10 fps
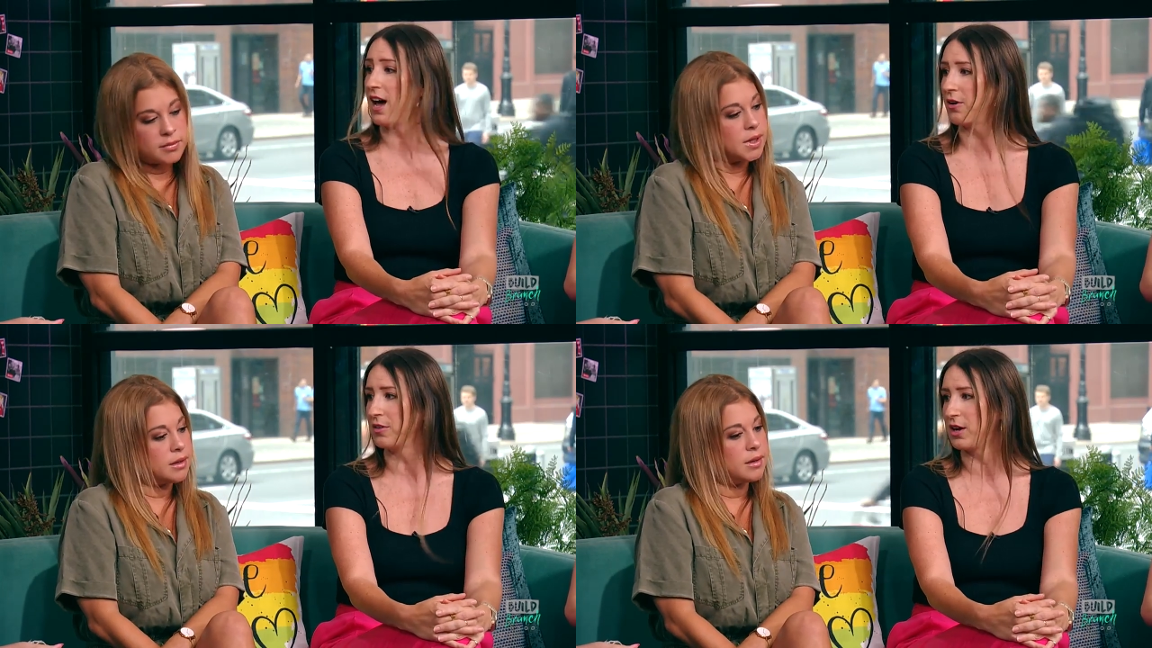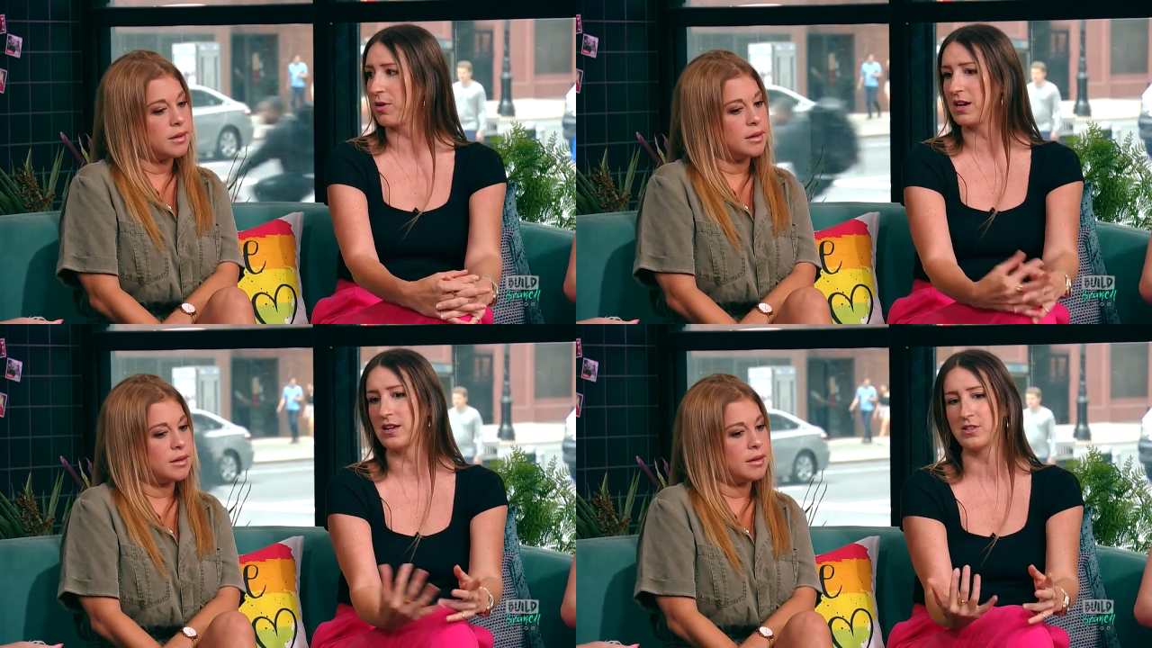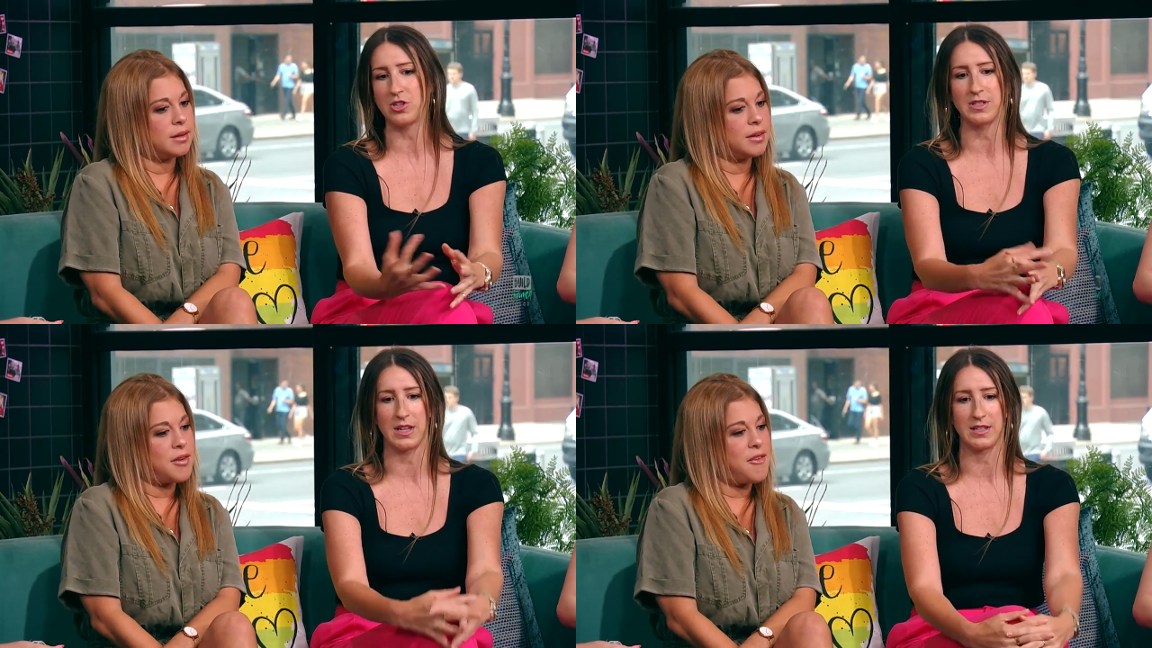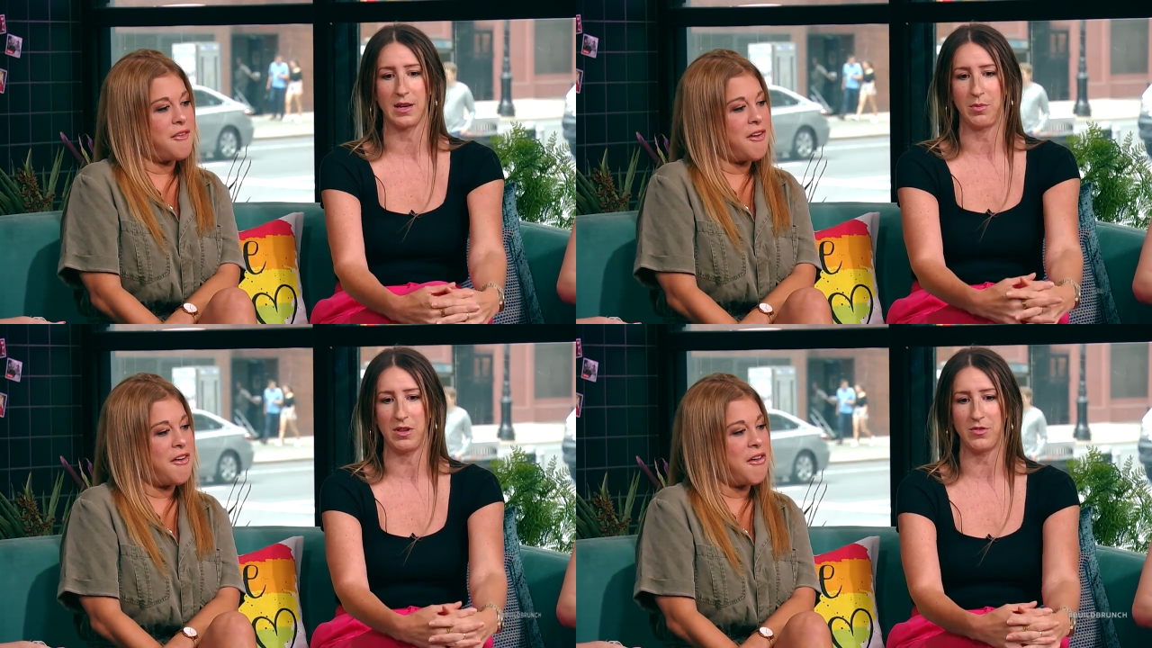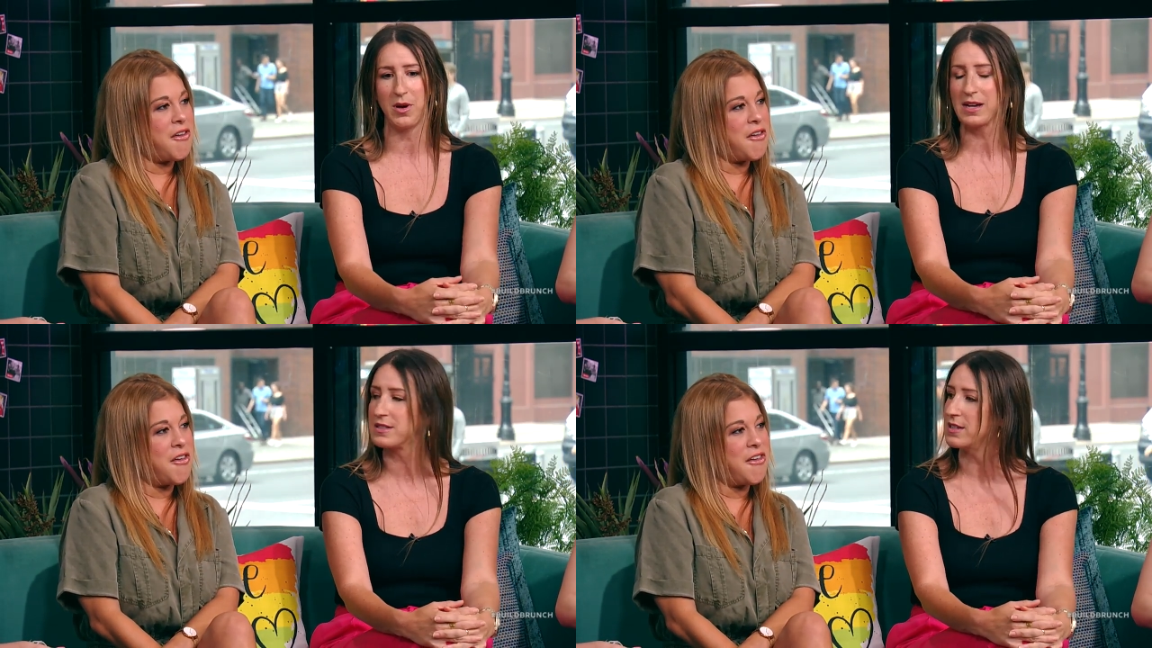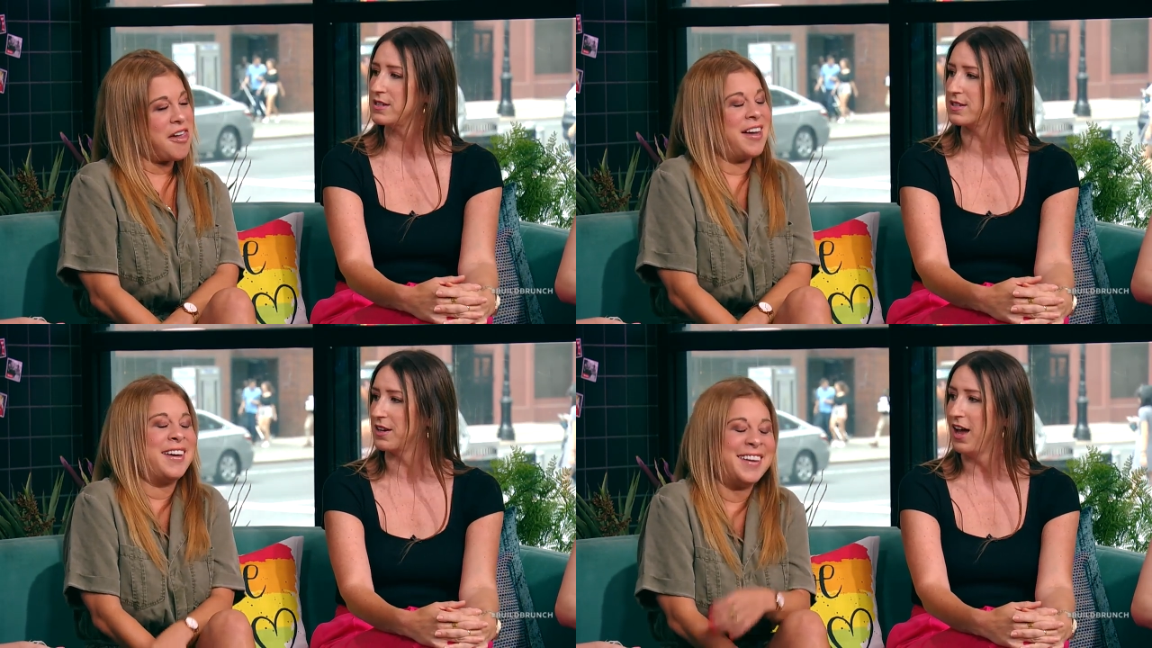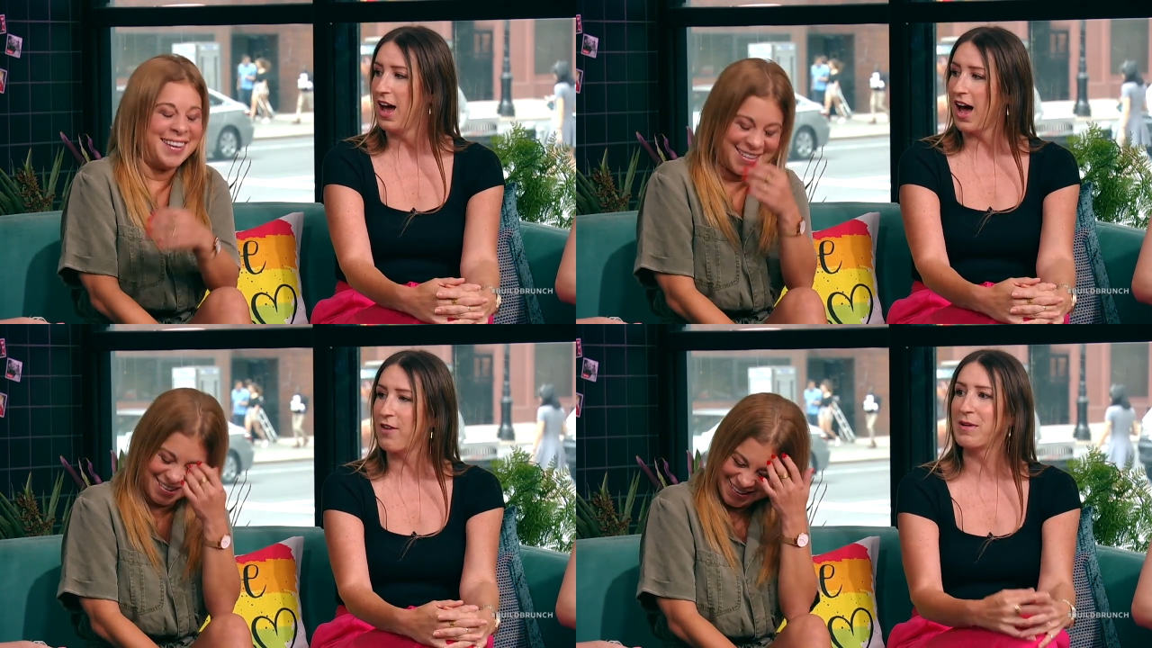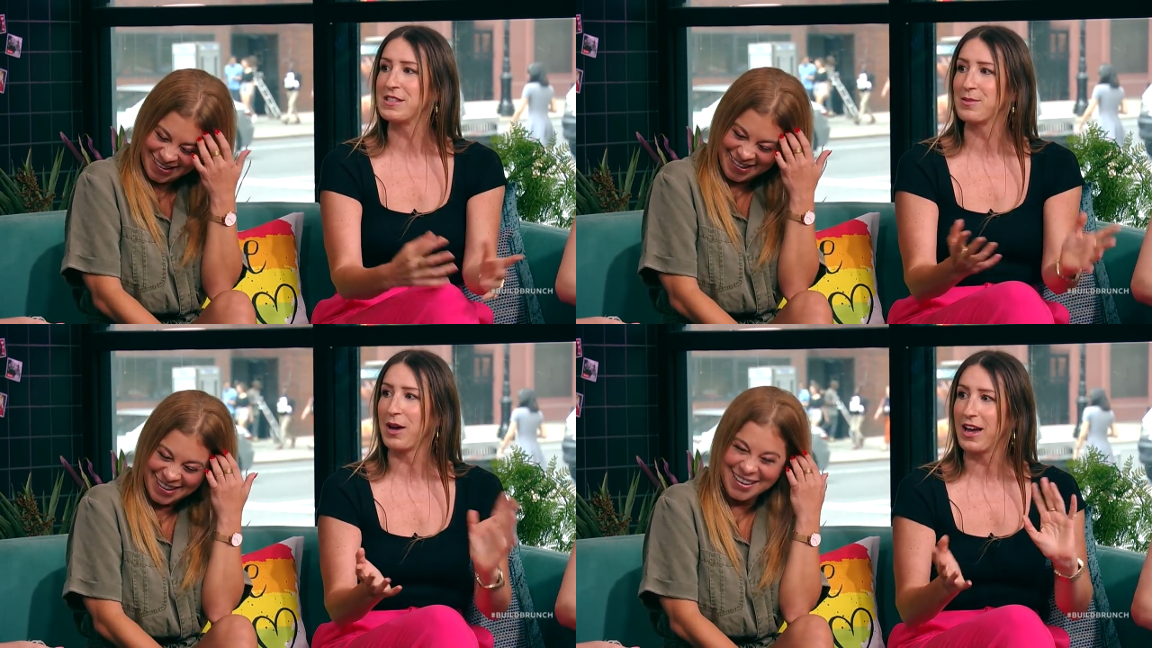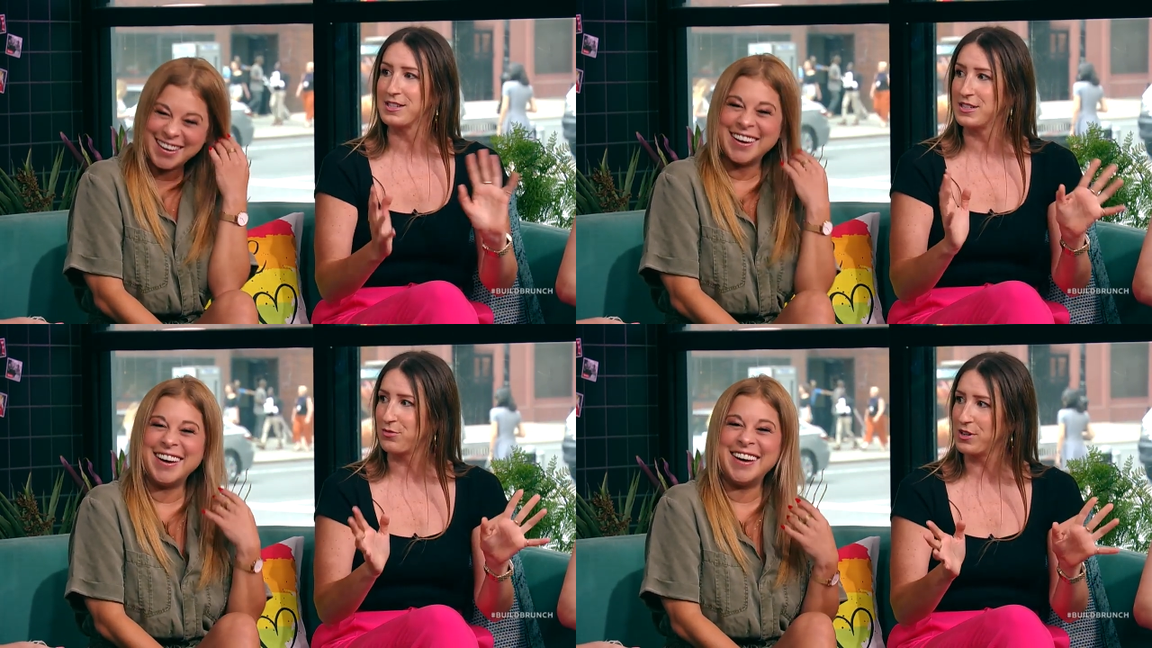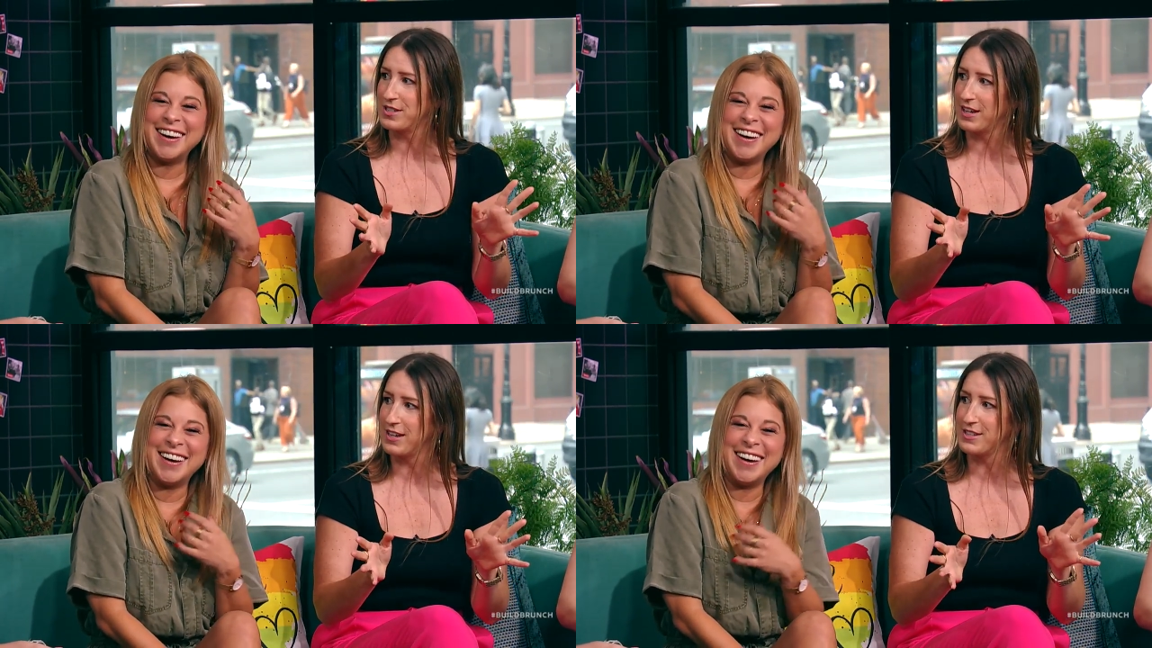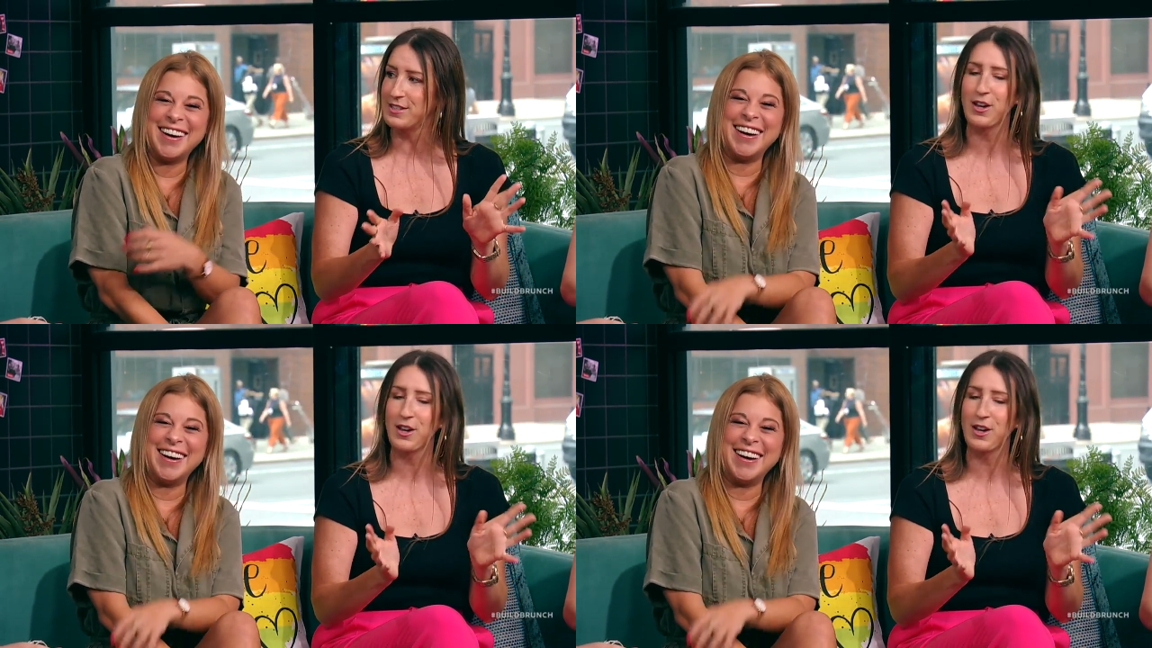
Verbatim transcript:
Speaker 1: out. Like Rayna, she's like slept with a few exes, and I've met some guys in different cities.